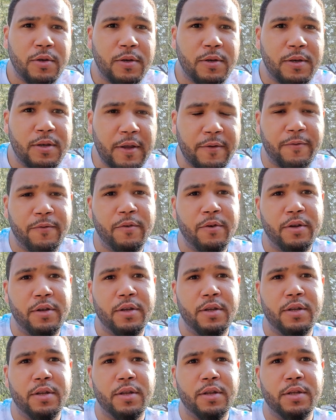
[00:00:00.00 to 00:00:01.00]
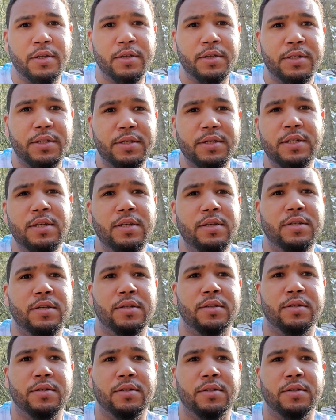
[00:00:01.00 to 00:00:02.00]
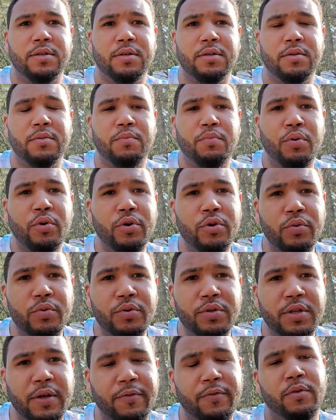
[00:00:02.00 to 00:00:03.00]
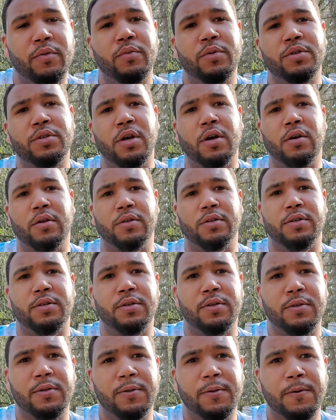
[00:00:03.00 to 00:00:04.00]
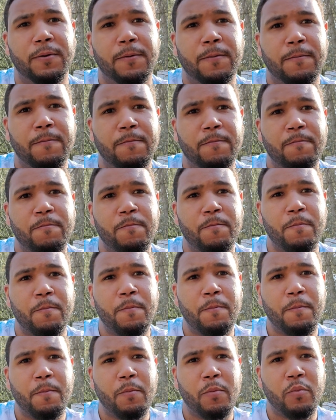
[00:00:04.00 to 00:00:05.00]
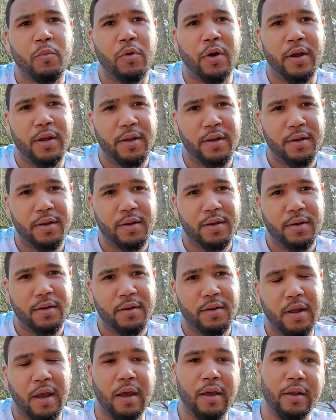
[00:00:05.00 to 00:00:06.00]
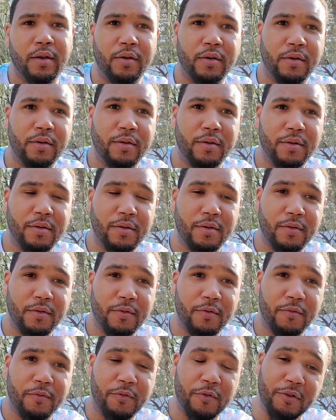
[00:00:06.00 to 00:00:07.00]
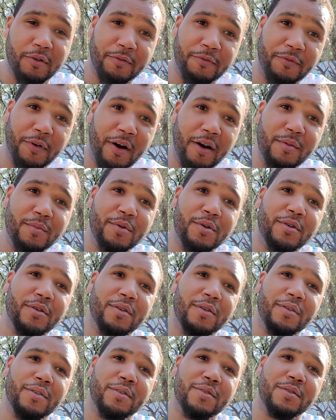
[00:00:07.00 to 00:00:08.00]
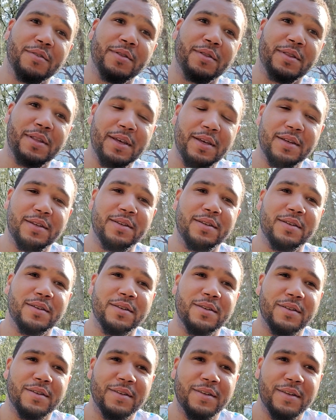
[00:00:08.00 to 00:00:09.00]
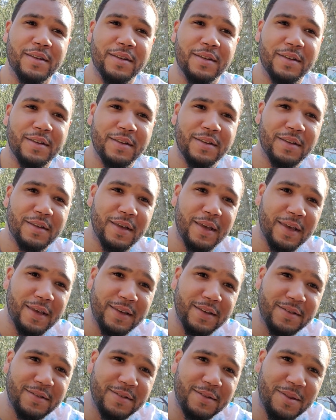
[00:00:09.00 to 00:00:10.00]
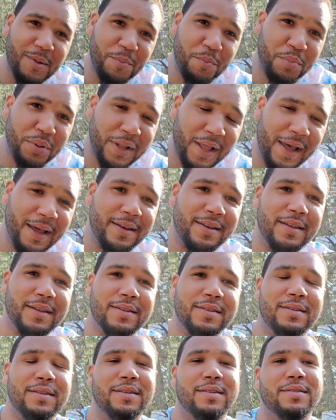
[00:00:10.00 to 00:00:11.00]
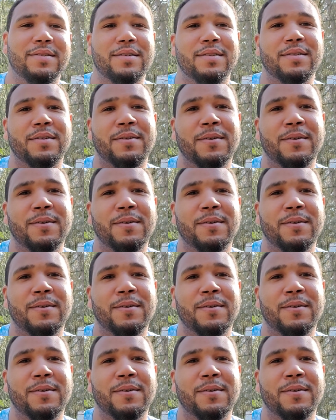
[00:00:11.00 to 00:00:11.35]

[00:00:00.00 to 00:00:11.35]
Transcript: Different seasons produce different results, right? And for a farmer, this is the planting season.